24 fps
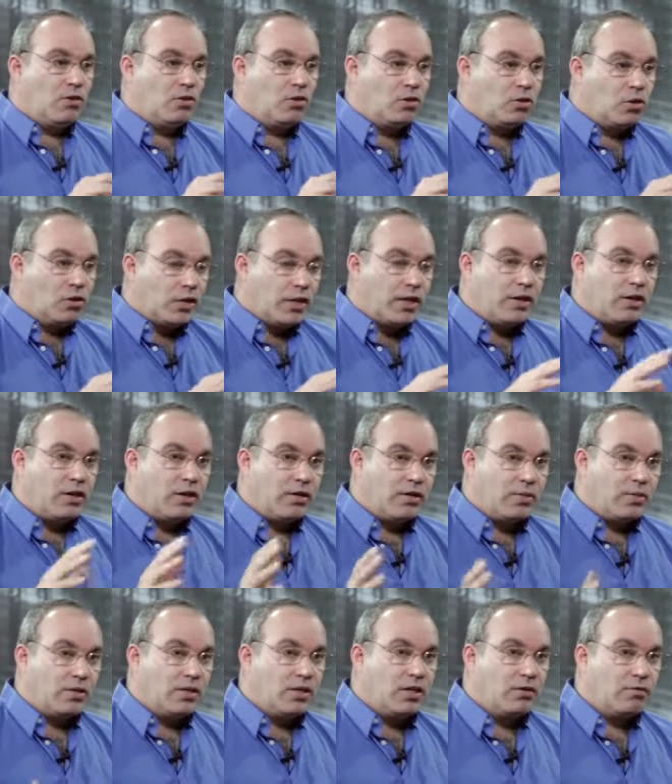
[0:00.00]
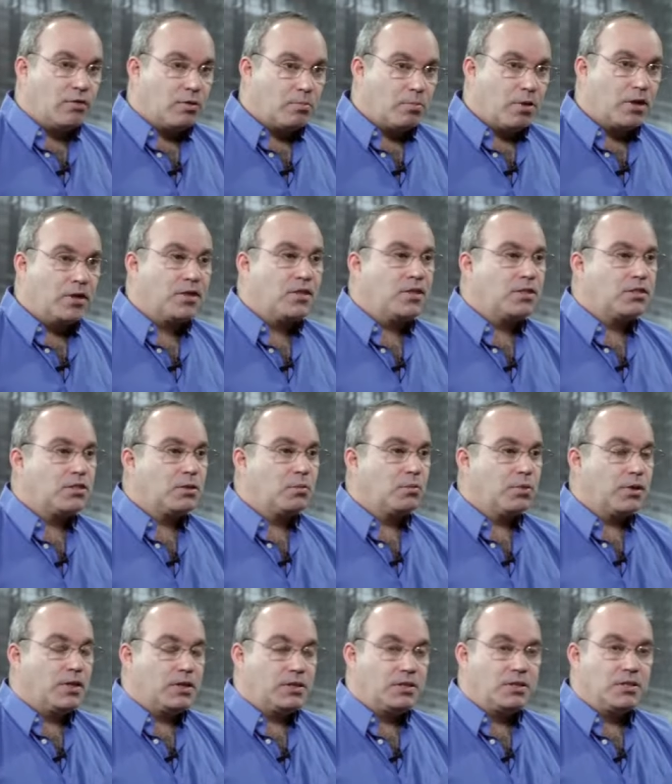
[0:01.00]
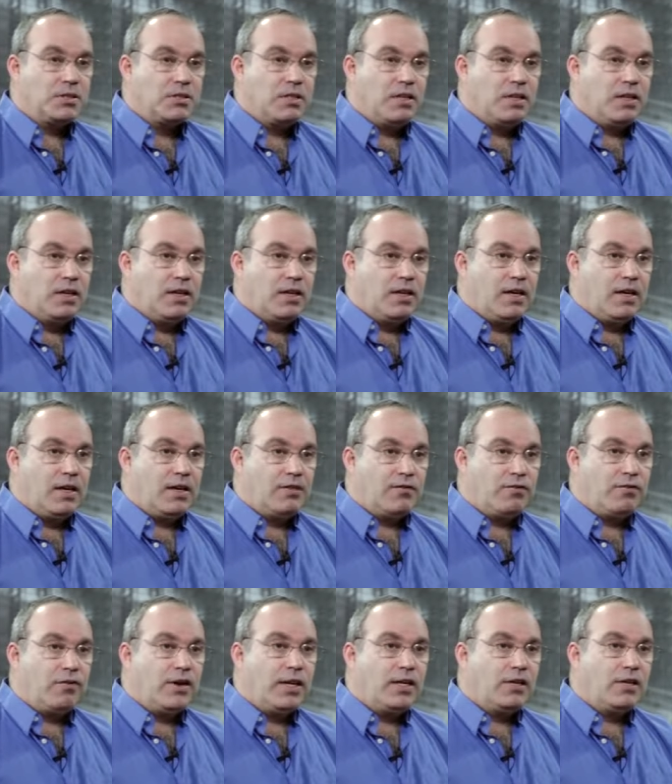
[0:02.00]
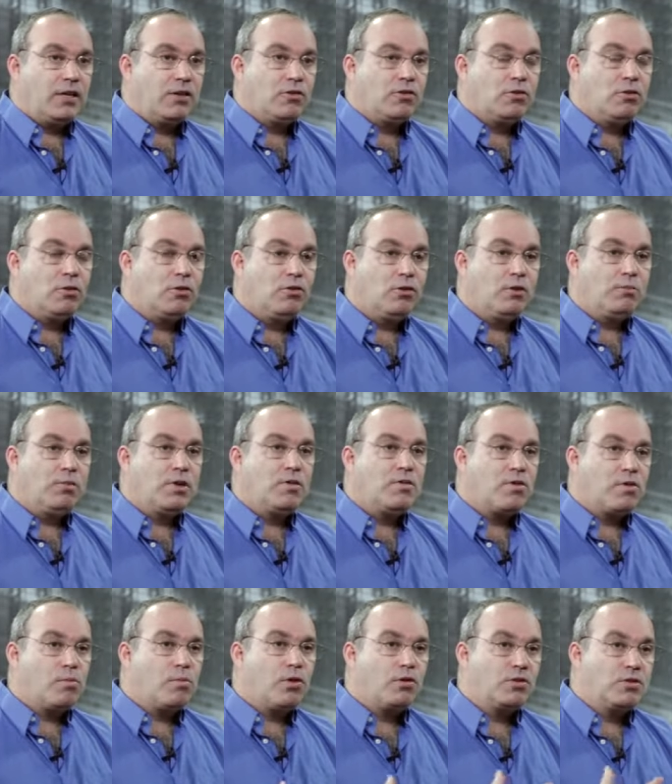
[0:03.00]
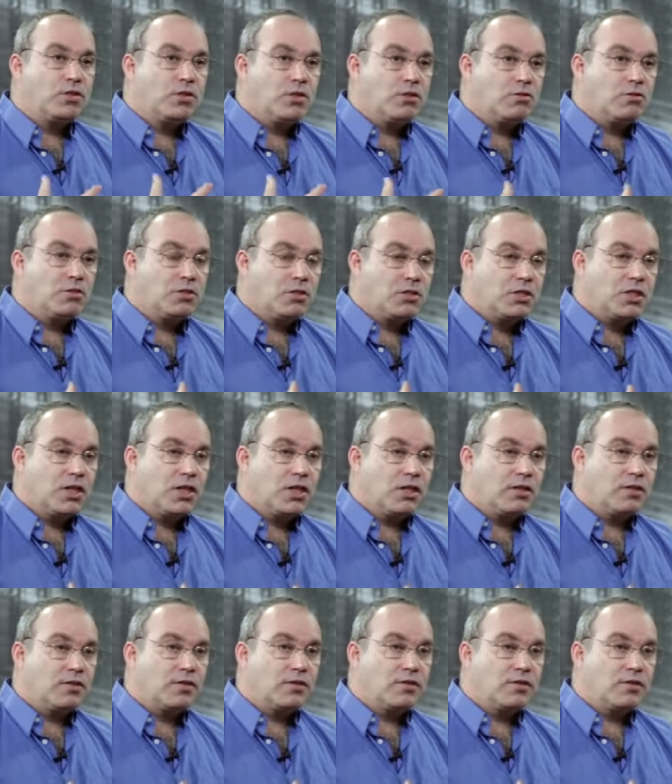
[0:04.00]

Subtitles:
look at all the different participants and find out who would be the most interesting